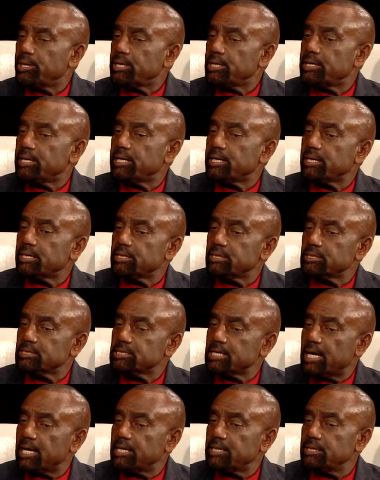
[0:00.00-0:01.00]
did they get this
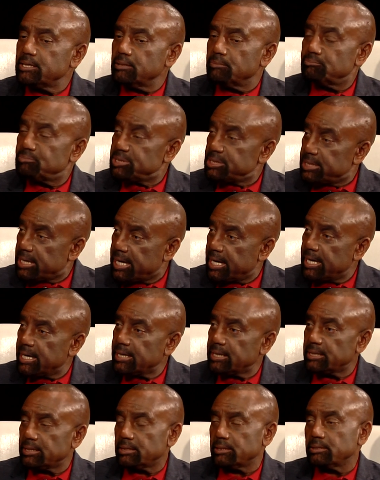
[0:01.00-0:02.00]
idea of
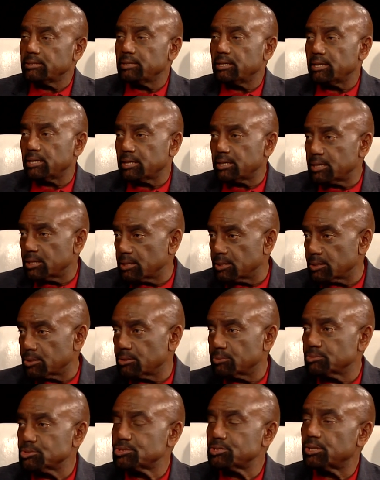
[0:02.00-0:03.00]
beheading and killing
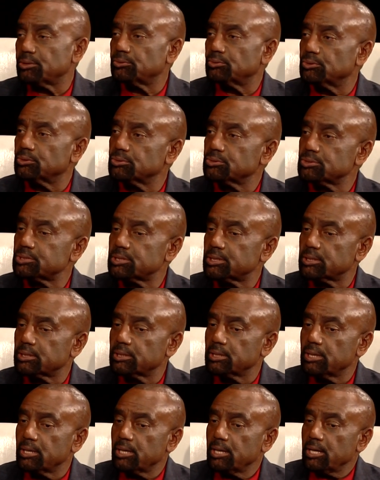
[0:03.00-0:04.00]
homosexuals and
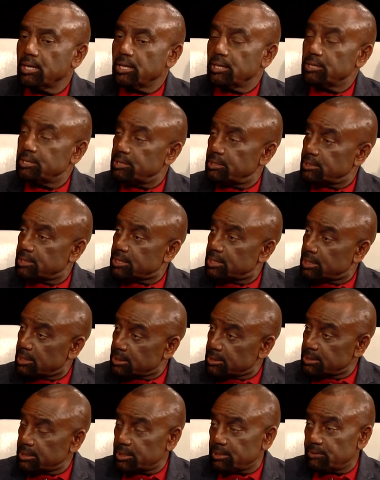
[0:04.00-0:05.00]
killing the